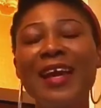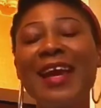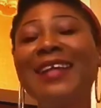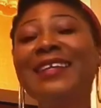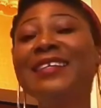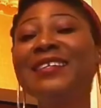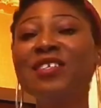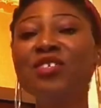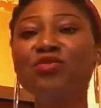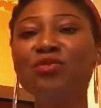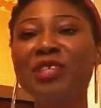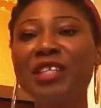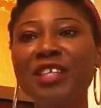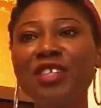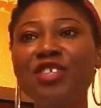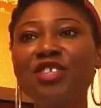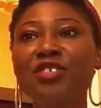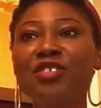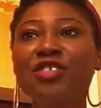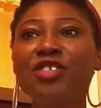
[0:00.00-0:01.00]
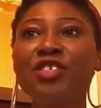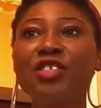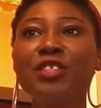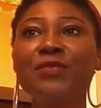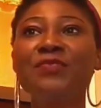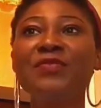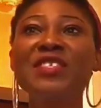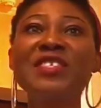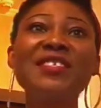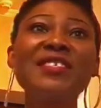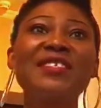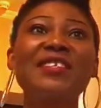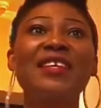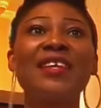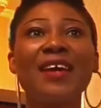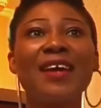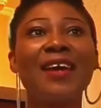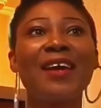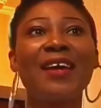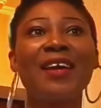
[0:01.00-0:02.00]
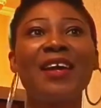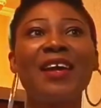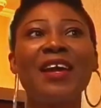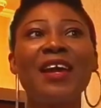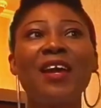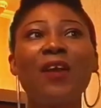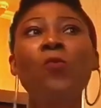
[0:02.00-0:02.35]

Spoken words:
and in this relationship, this guy,